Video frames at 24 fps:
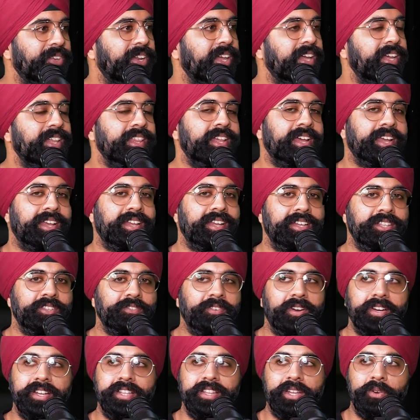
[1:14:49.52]
today, like, it's
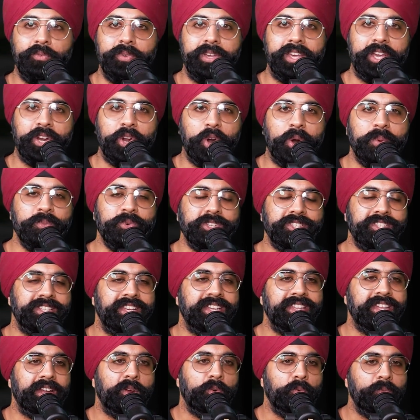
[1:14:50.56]
funny that we can almost
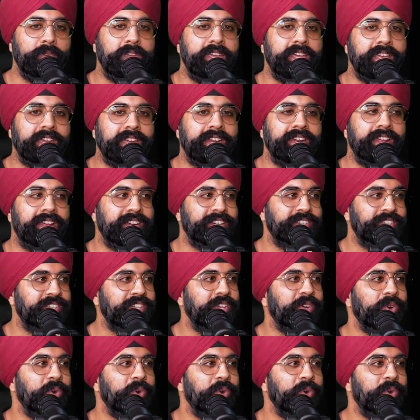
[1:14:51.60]
say that we can actually